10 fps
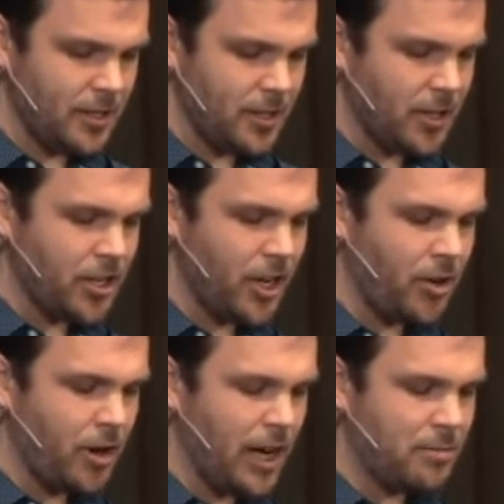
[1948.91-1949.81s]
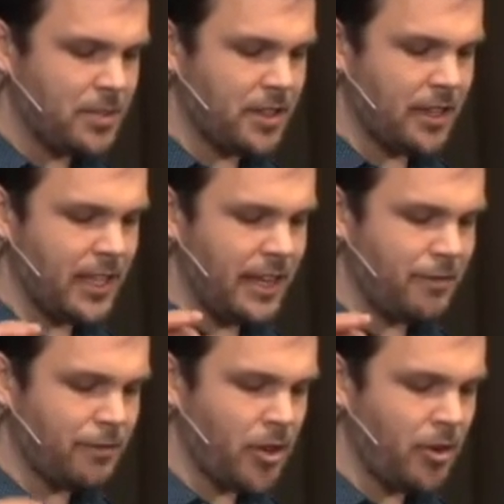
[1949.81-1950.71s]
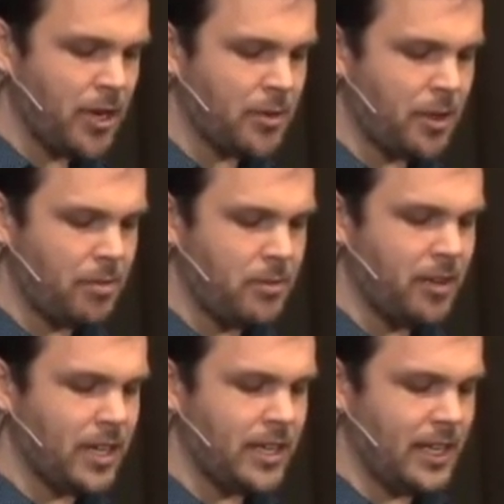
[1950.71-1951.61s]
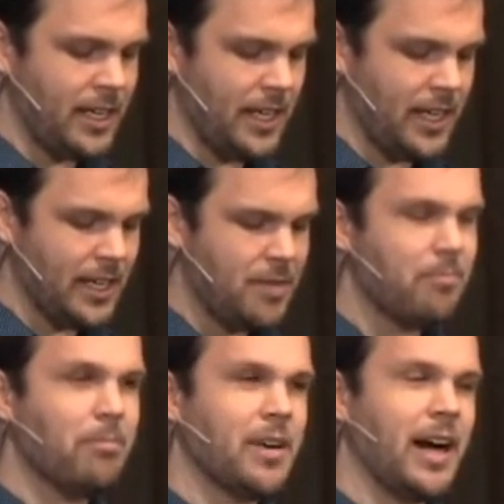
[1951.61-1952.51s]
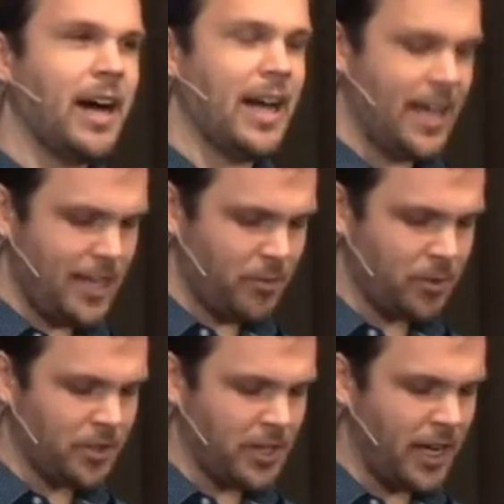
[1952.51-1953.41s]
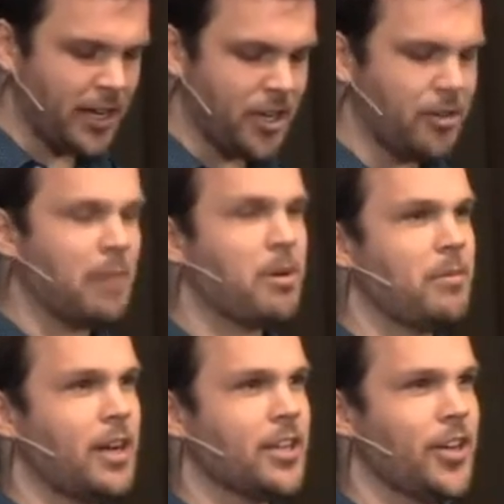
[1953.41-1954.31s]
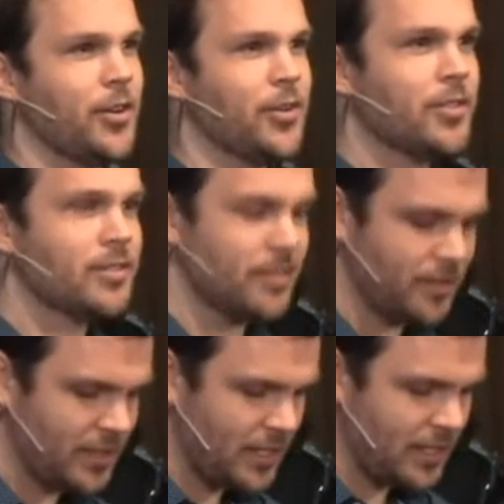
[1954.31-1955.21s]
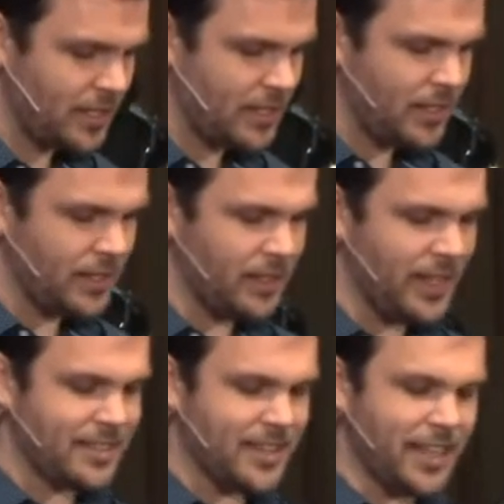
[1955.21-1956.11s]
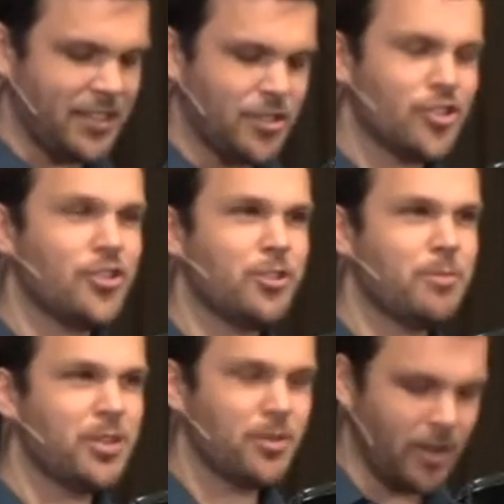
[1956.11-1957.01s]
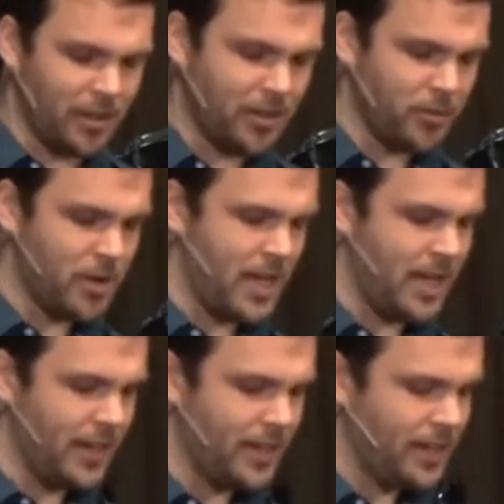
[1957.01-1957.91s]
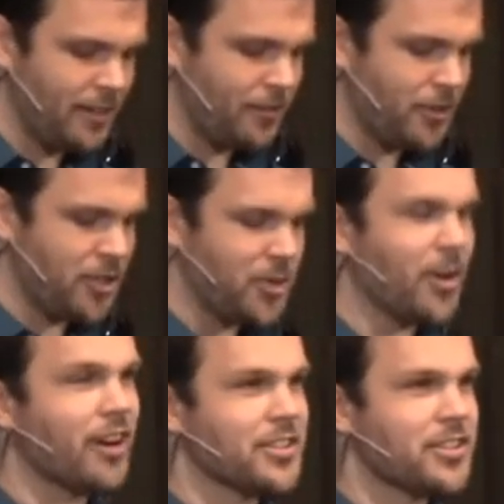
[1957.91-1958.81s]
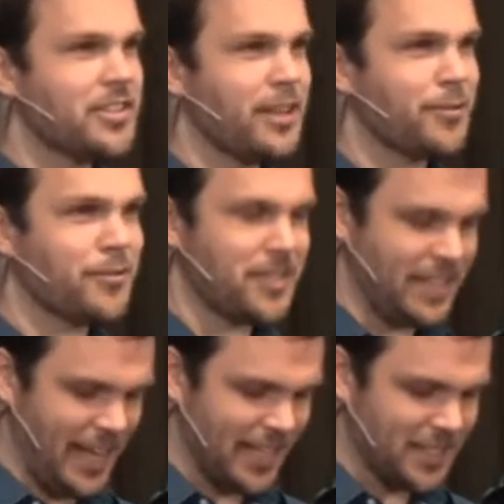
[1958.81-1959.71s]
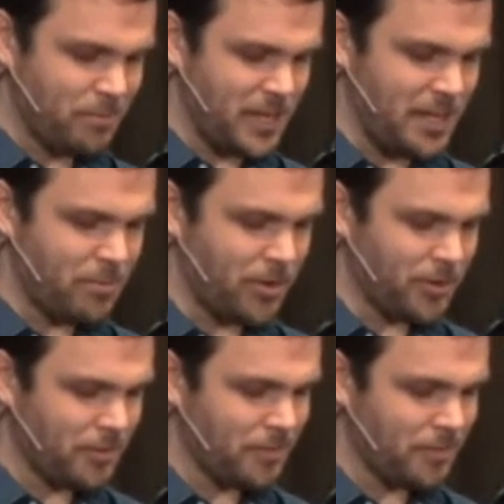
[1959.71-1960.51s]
Go up to the land flowing with milk and honey, but I will not go up among you, lest I consume you on the way, for you are a stiff necked people.